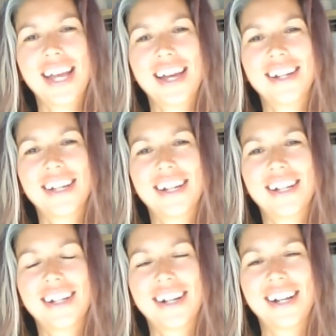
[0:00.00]

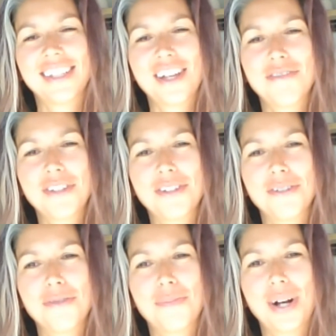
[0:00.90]
Canada, I love
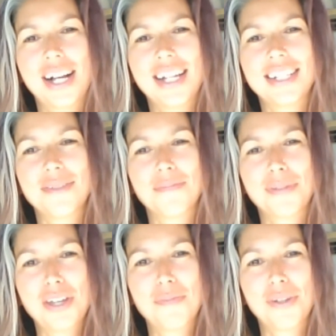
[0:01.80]
you, but
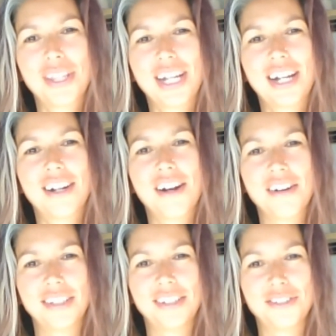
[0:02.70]
people there are
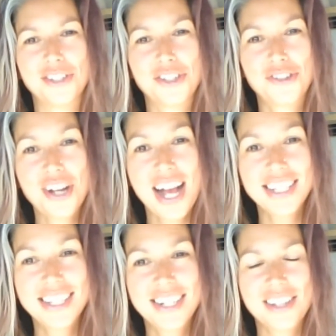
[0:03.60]
a little
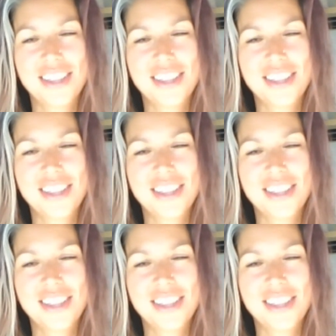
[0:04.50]
stressed.